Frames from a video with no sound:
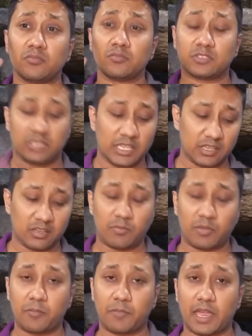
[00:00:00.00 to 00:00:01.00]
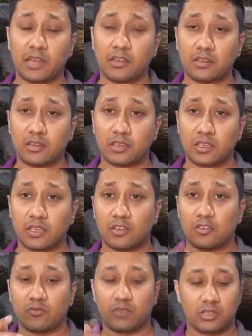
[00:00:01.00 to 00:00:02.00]
sync my band
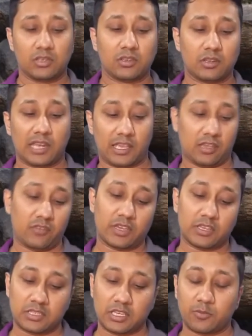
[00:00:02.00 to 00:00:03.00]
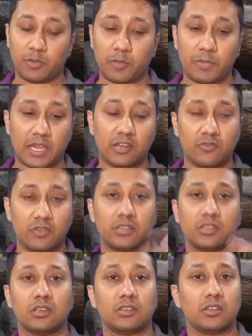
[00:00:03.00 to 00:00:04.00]
with, like if I sync my band
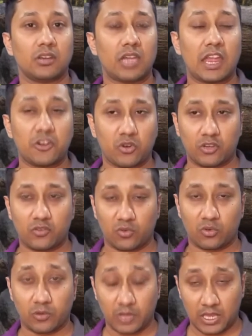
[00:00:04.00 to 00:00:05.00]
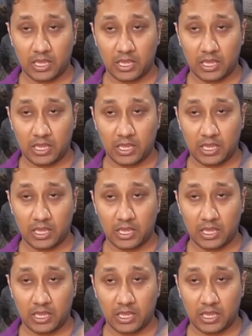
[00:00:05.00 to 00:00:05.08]
with the Android phone